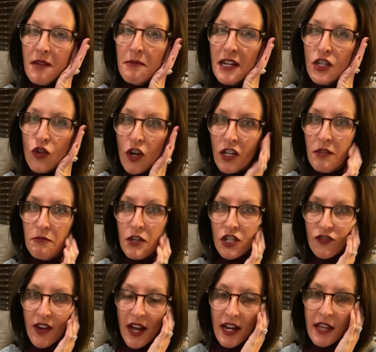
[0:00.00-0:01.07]
big toilet brush
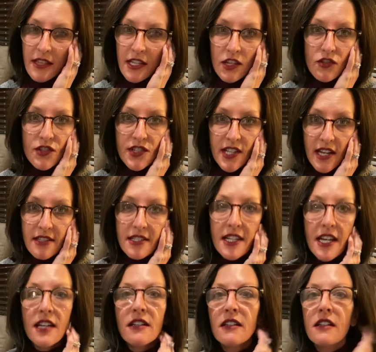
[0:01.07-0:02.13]
fan. I think they're
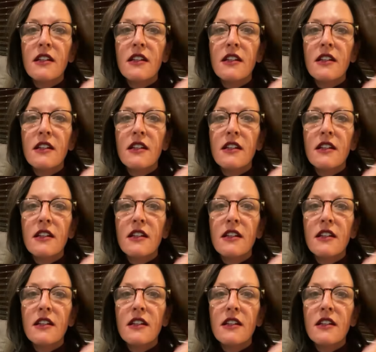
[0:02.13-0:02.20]
disgusting.